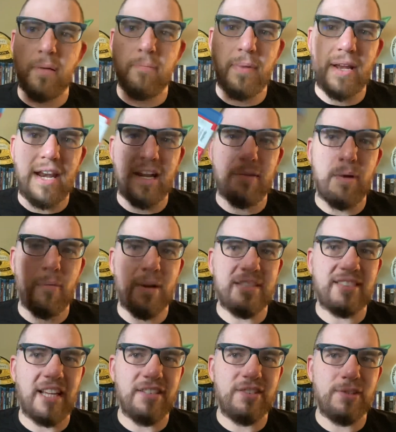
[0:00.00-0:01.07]
But anyway, West
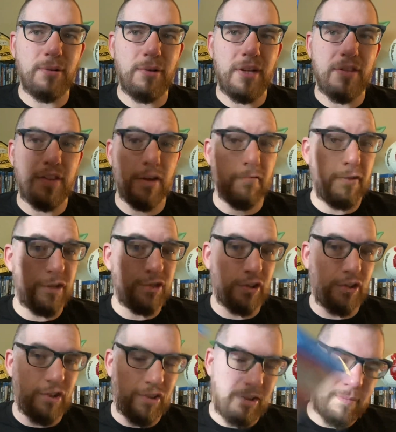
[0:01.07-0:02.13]
Side Story, the
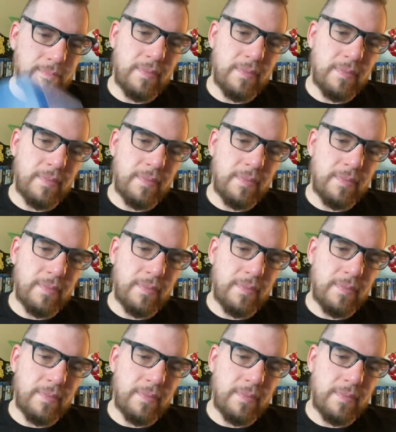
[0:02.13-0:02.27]
original.